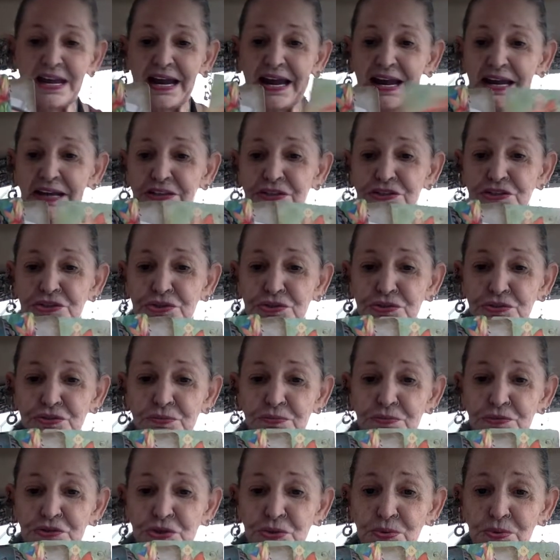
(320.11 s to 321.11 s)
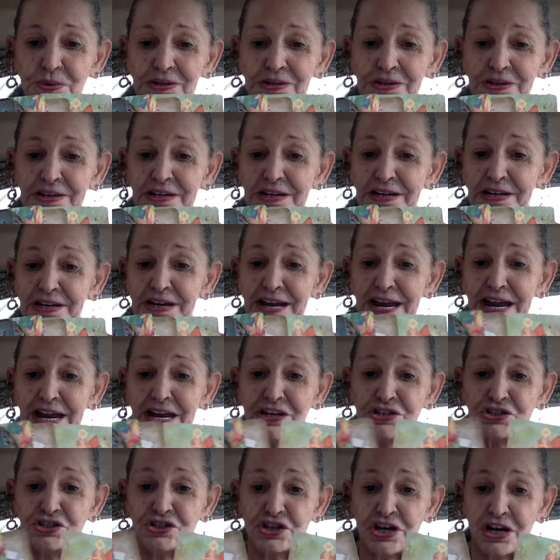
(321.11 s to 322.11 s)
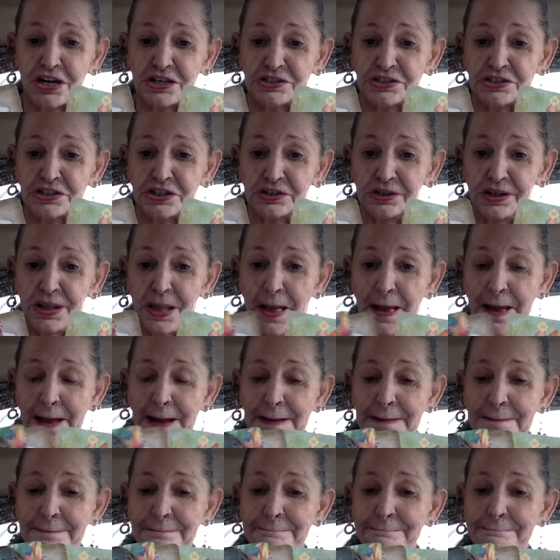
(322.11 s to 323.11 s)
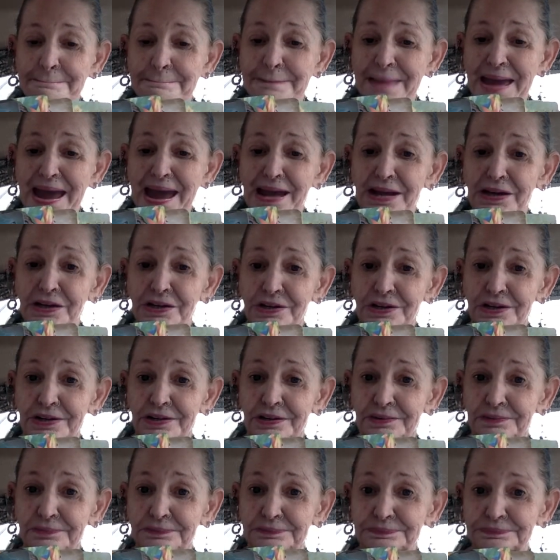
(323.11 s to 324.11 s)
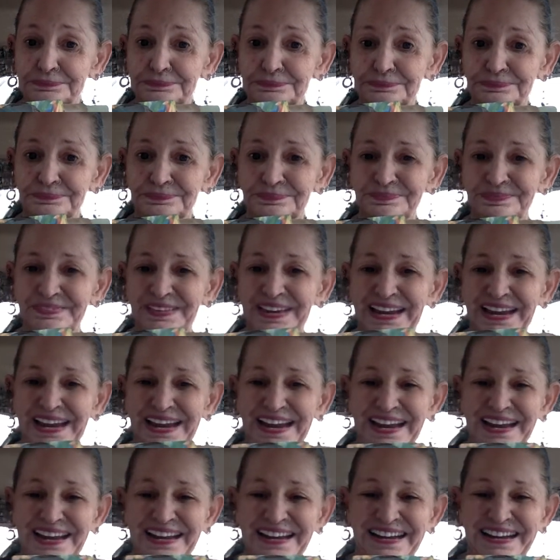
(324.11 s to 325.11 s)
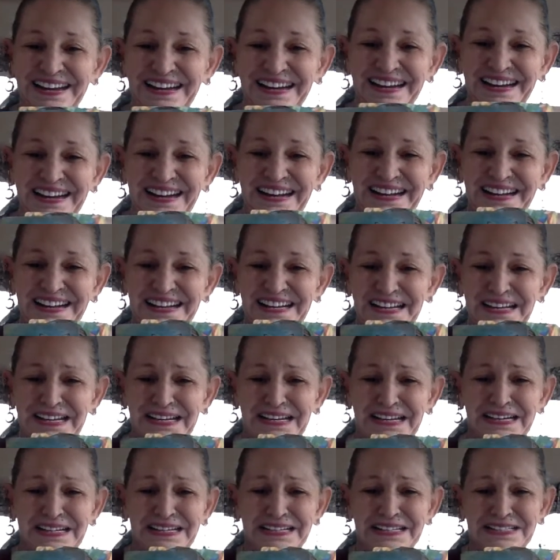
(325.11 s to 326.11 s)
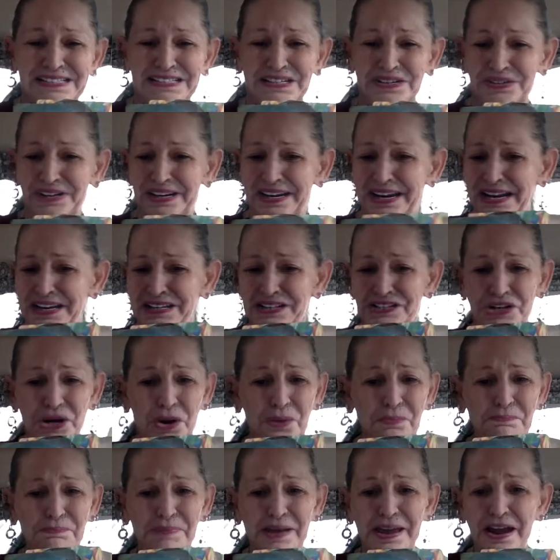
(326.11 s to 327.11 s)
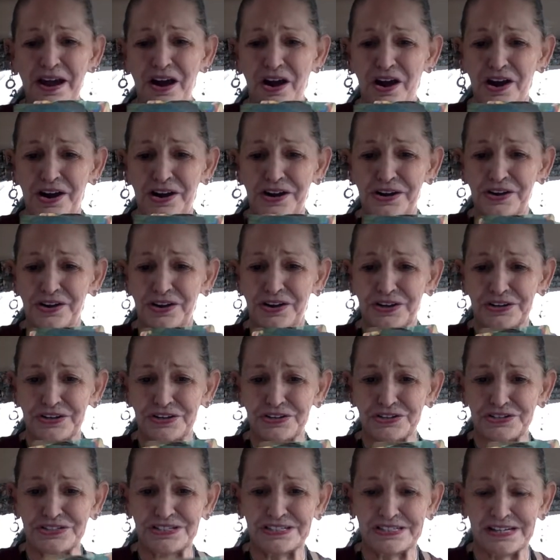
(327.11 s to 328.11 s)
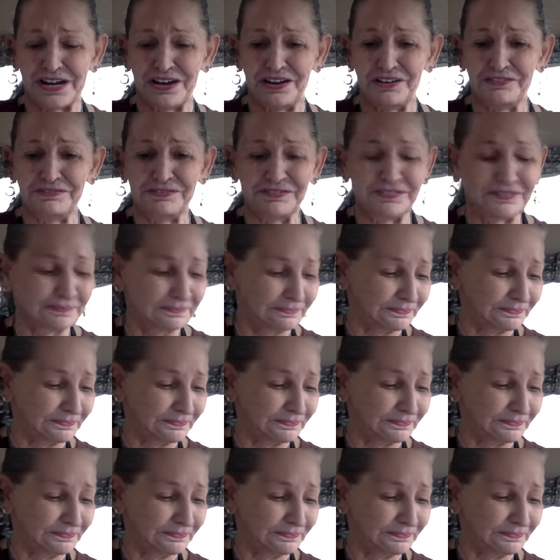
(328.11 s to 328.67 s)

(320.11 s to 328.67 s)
and do it in a gentle manner. Okay. So again, don't be hard on yourself.